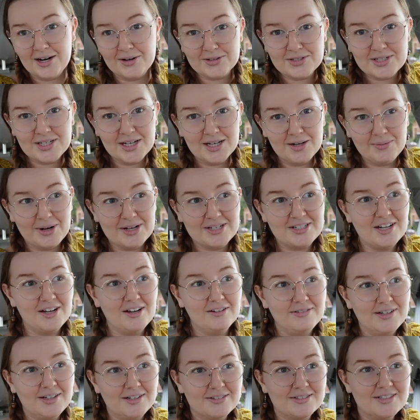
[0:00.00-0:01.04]
I was thinking to
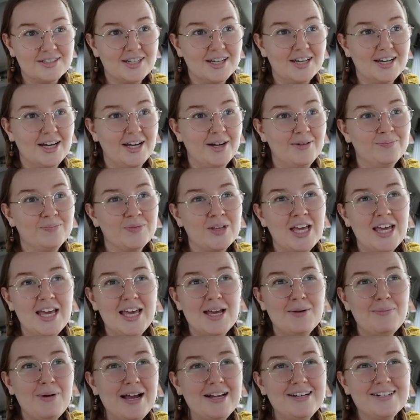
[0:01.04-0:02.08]
myself, I was like,
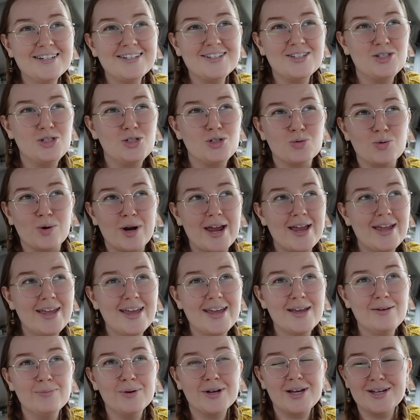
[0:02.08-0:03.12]
am I just
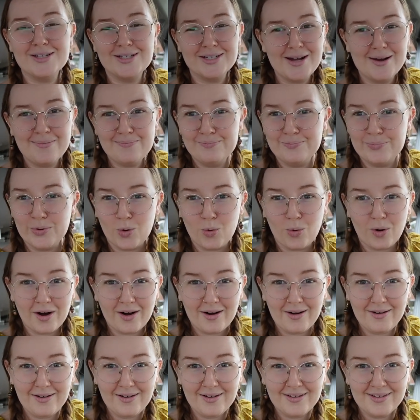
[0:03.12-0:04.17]
drinking because I'm
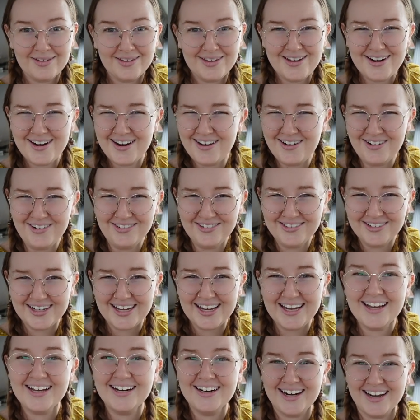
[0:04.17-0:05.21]
bored, you know?
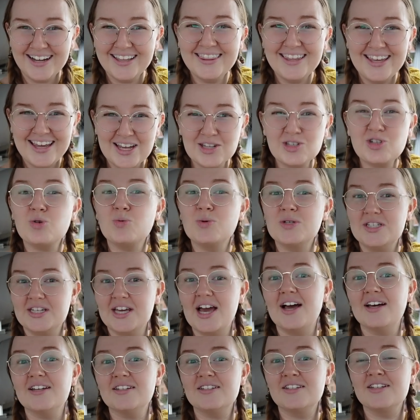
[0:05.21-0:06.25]
And the answer was
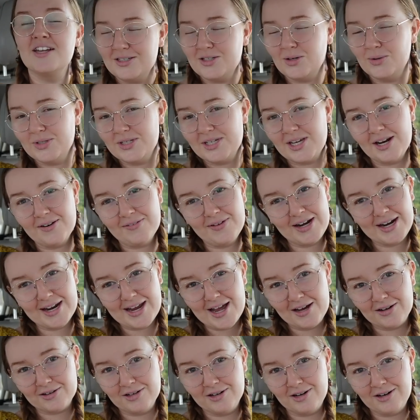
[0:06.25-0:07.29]
yes. So instead of getting
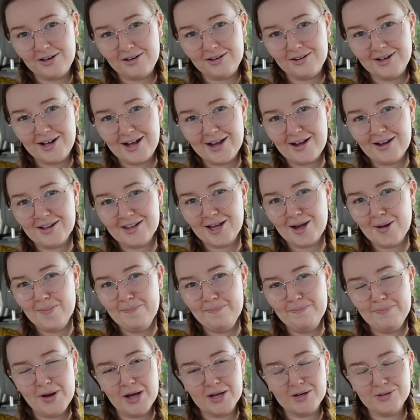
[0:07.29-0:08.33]
alcohol, I got like a
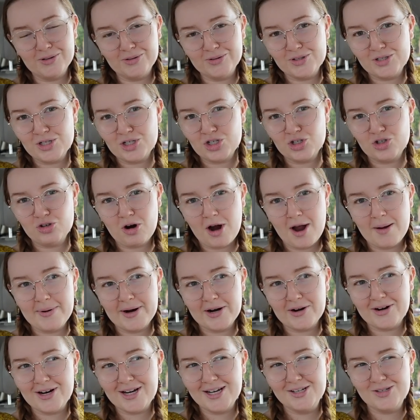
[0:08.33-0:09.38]
muddled
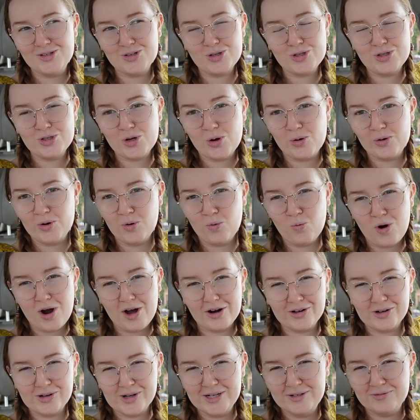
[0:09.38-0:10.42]
strawberry and soda
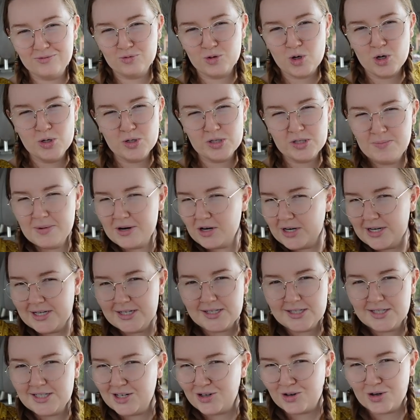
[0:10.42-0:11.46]
water and rosemary
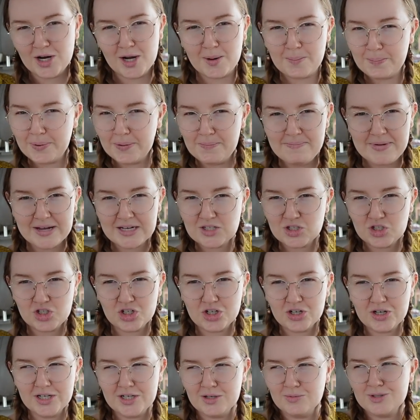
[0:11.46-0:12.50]
syrup
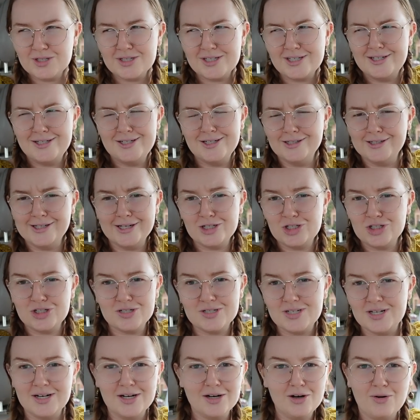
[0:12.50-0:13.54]
mixture, and it was
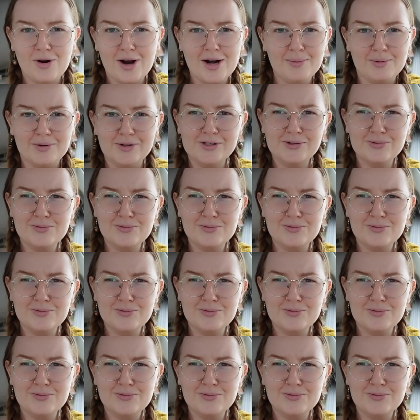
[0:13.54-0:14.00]
delicious and incredible.